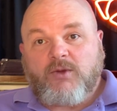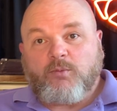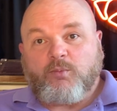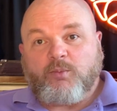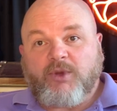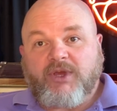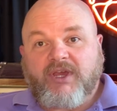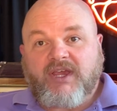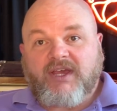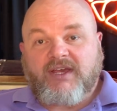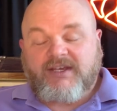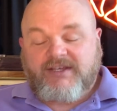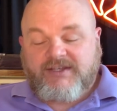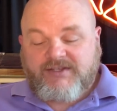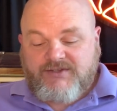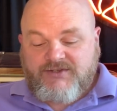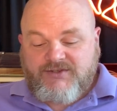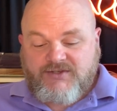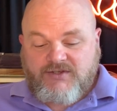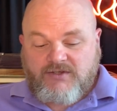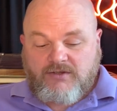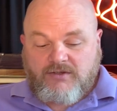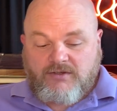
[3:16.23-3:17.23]

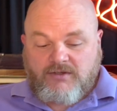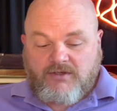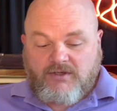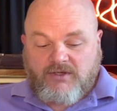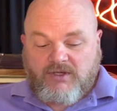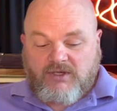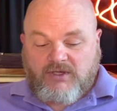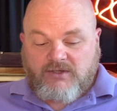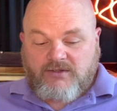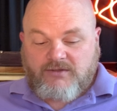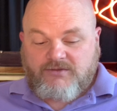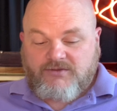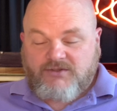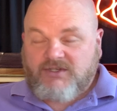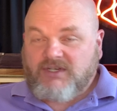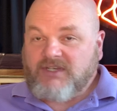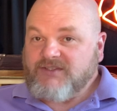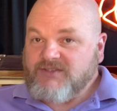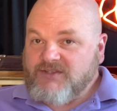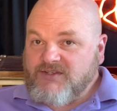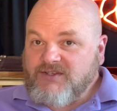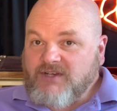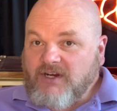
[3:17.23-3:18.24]
because
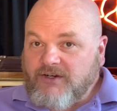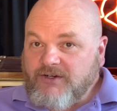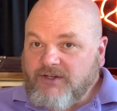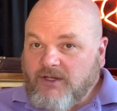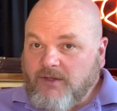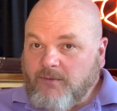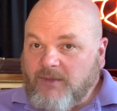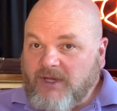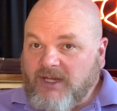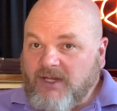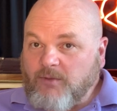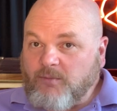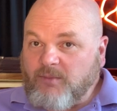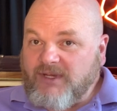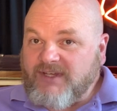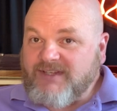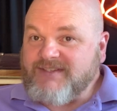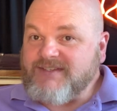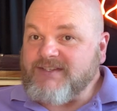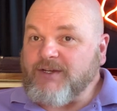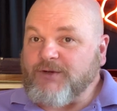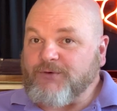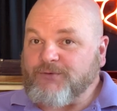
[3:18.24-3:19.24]
chances are you can make a
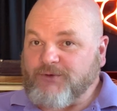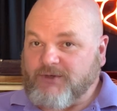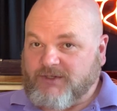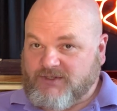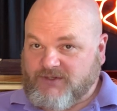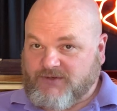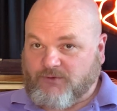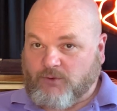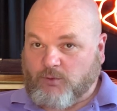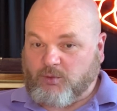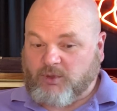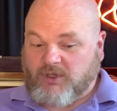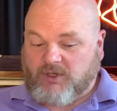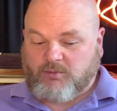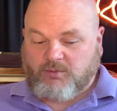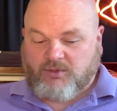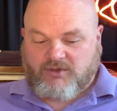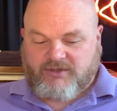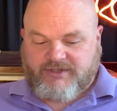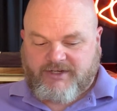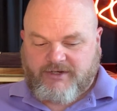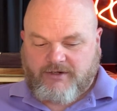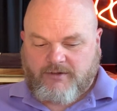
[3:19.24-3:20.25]
big difference for
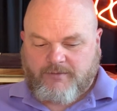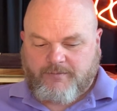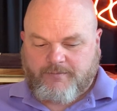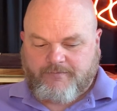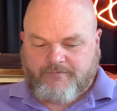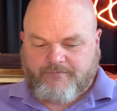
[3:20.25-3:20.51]
people here.